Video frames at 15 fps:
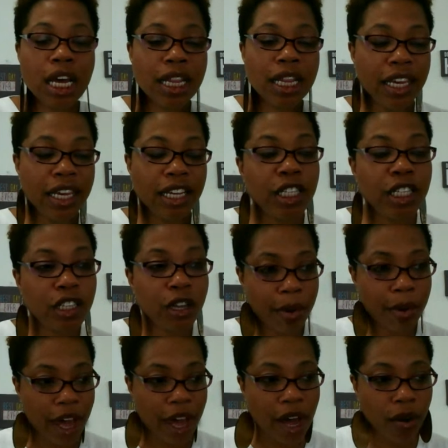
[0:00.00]
This is
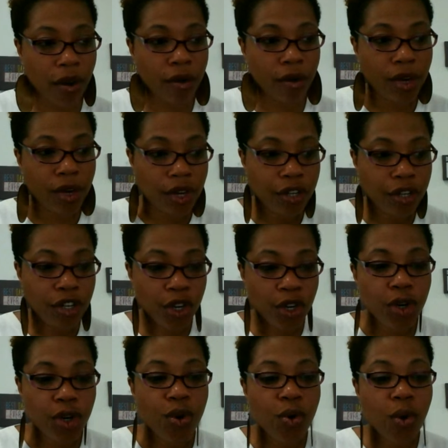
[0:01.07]
about
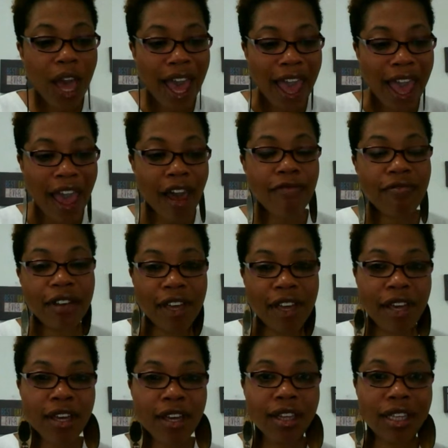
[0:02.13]
you
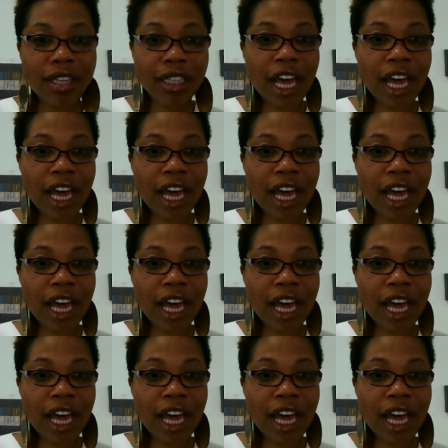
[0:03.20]
having the